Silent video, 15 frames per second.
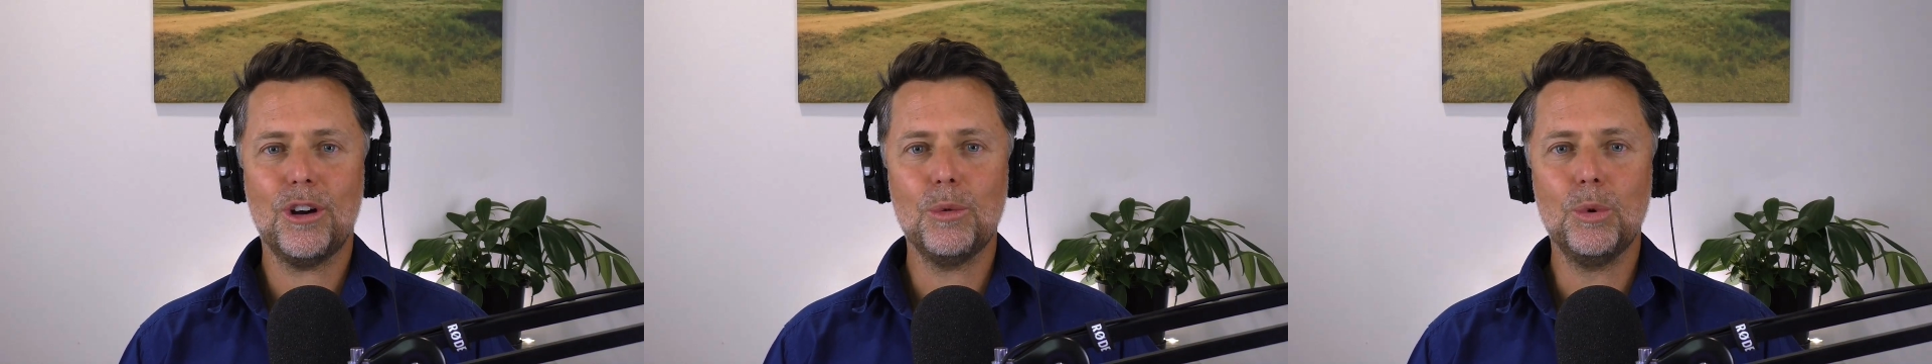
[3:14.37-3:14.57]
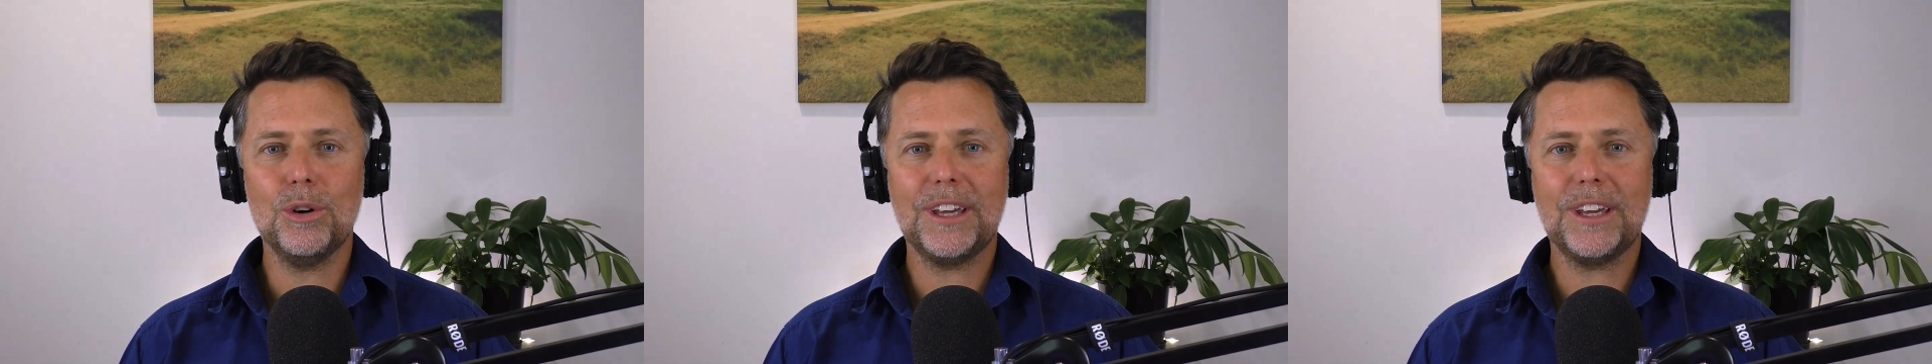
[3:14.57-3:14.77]

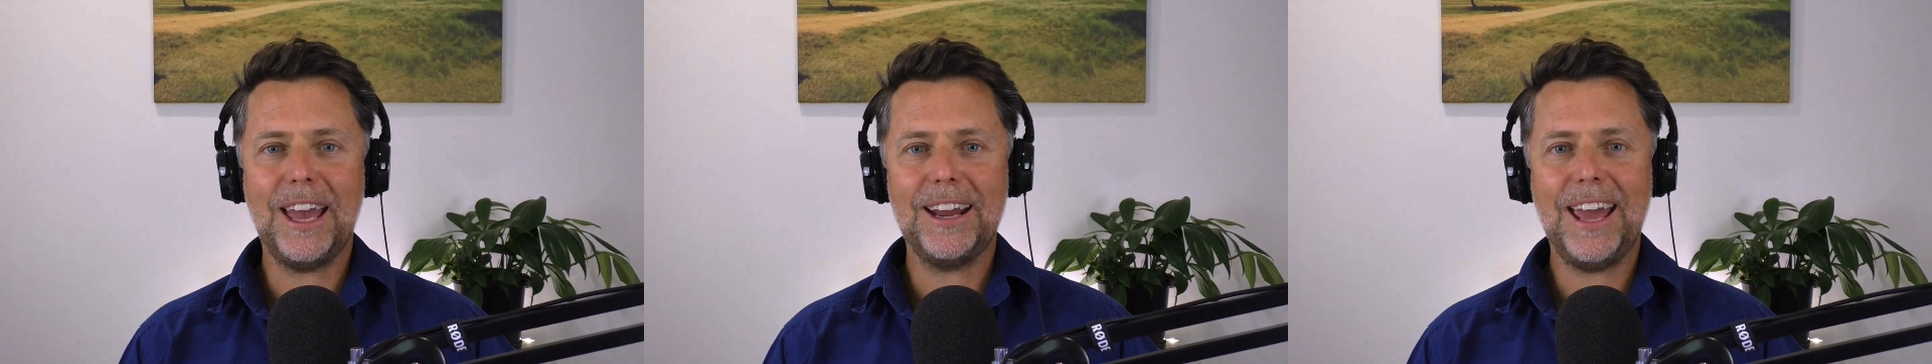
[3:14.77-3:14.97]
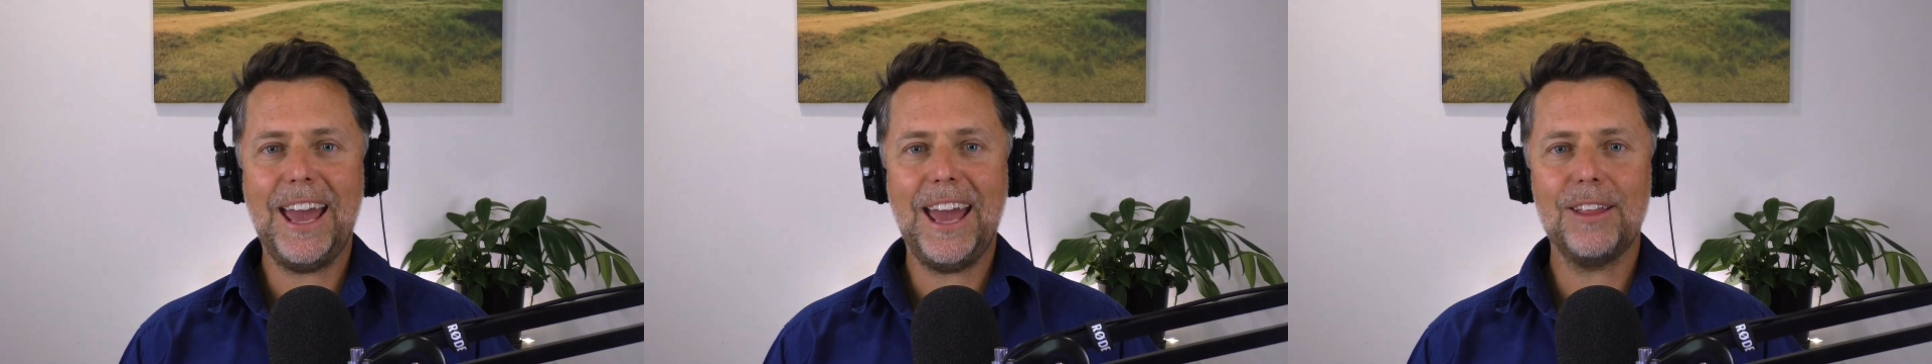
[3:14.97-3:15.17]
to work
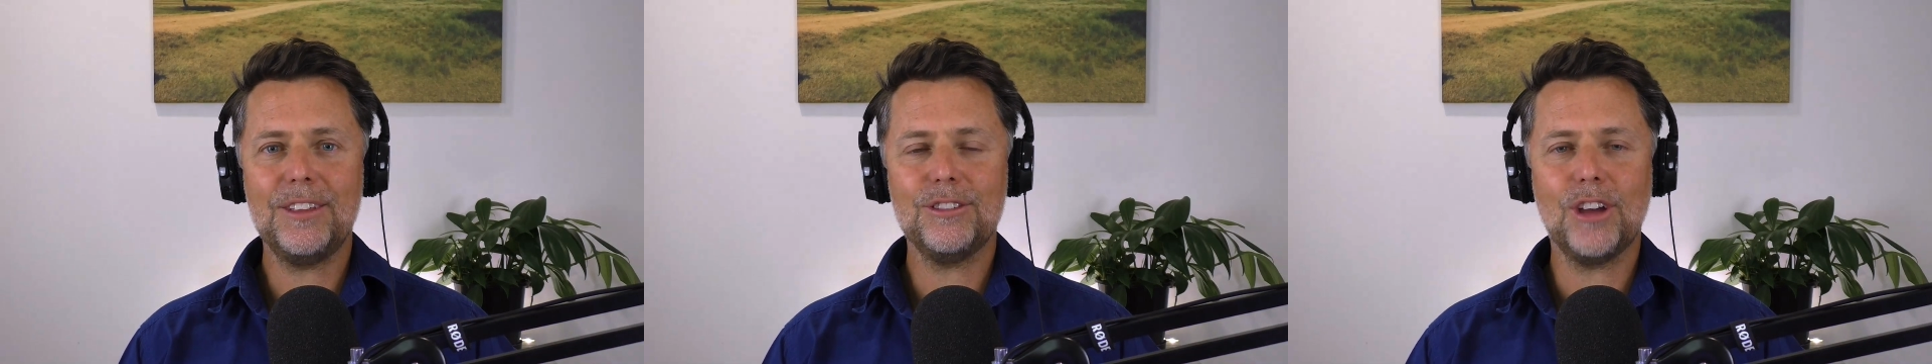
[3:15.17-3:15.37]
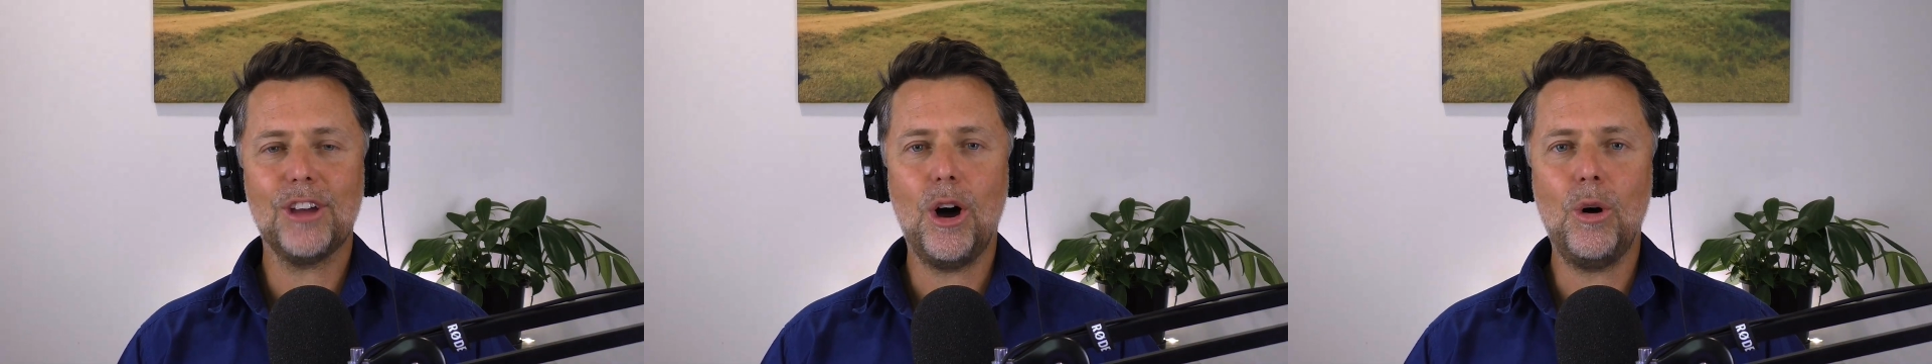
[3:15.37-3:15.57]
out how
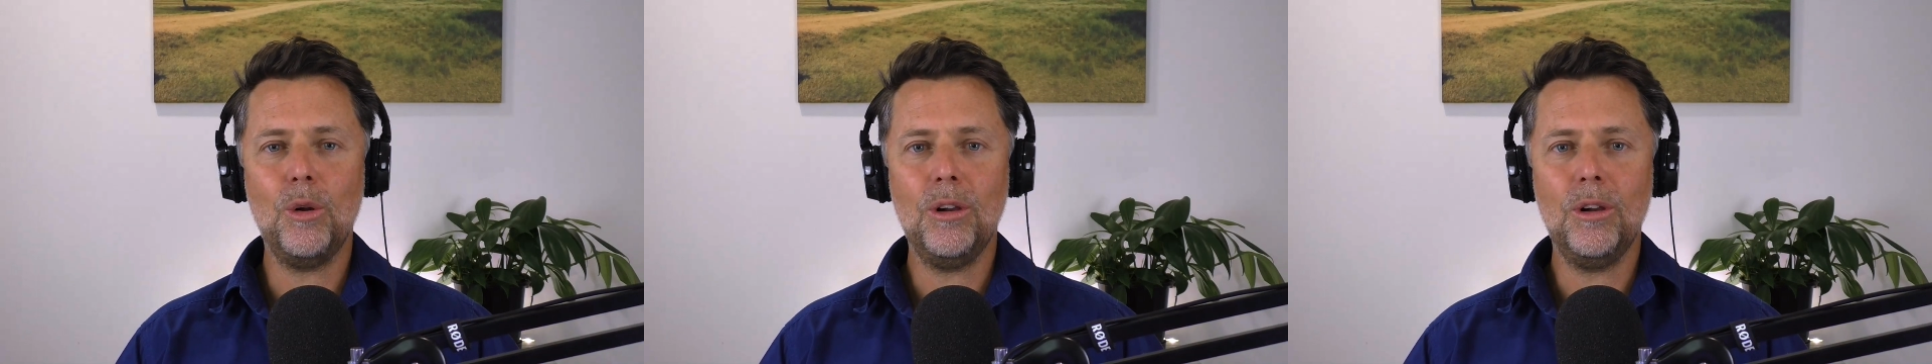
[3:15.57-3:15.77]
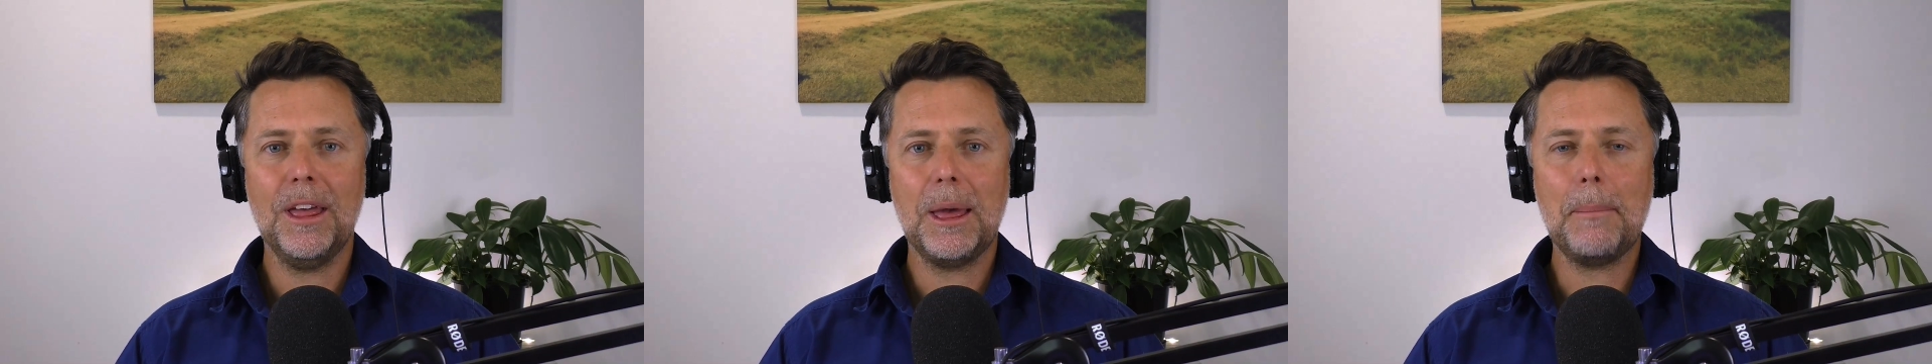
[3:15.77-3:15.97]
this
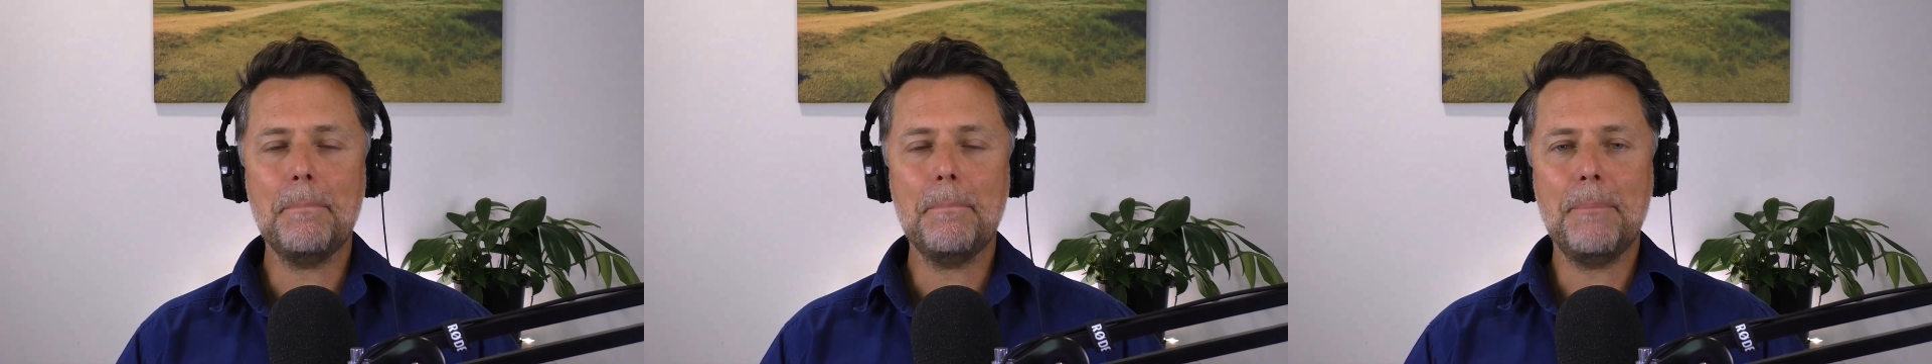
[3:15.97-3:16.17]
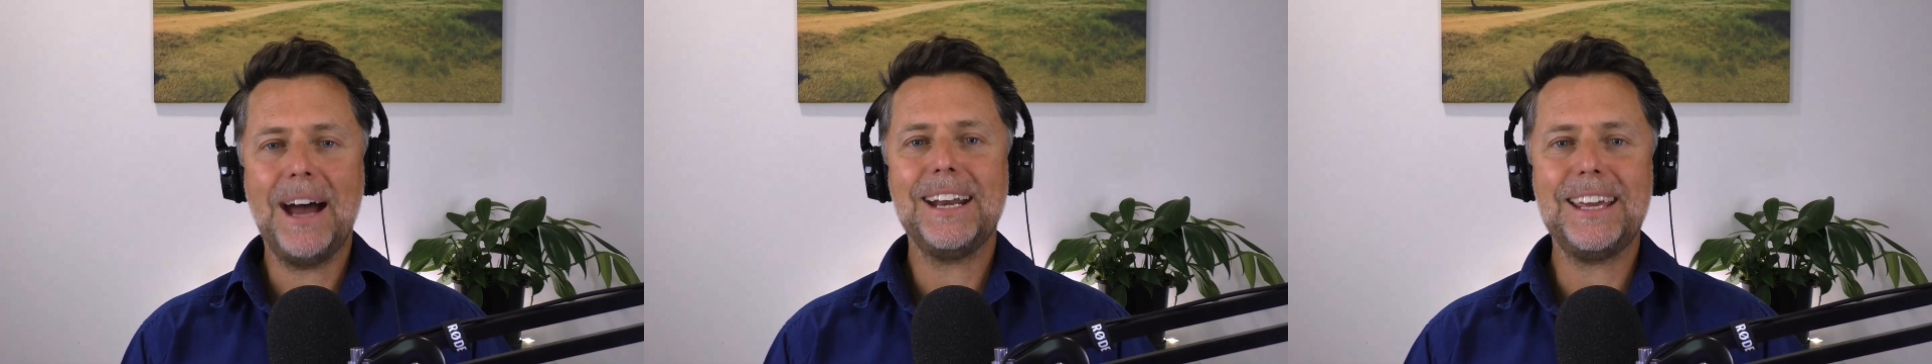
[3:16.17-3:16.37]
whole
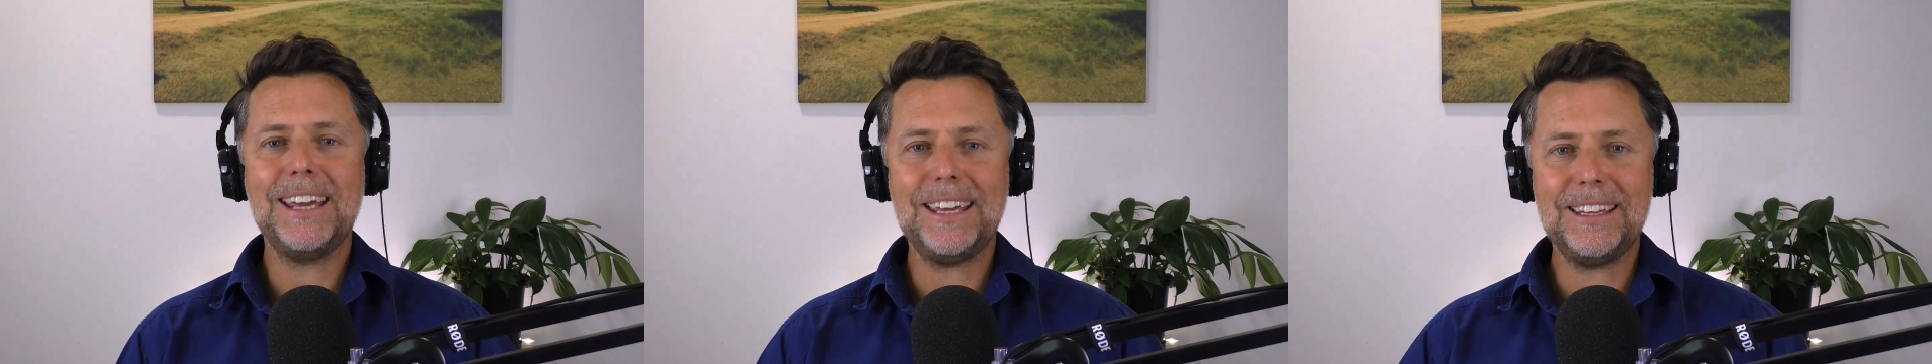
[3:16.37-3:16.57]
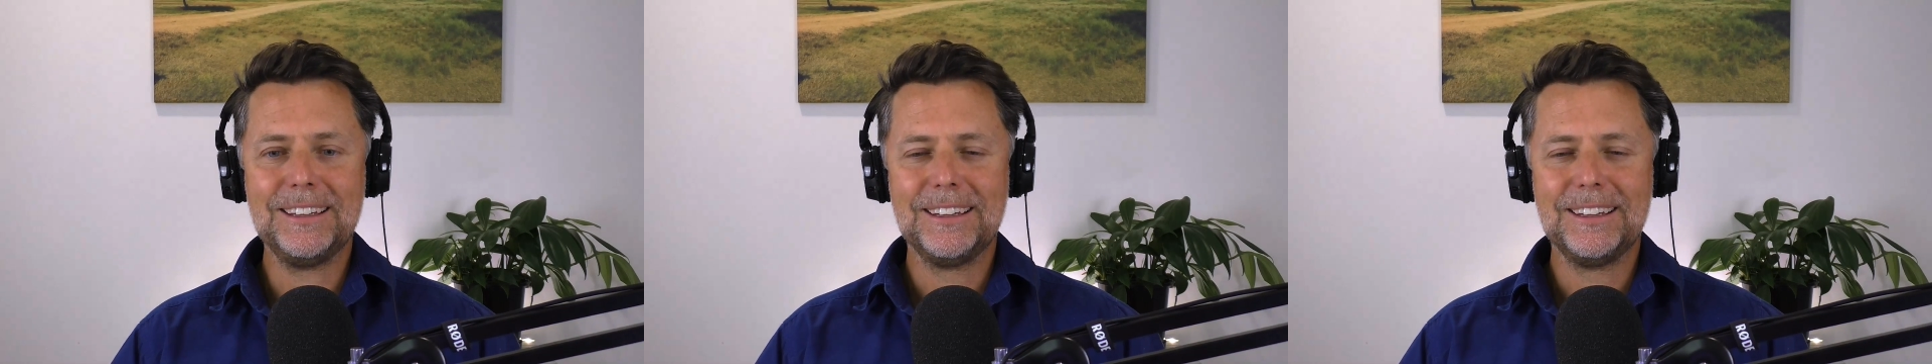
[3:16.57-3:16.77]
money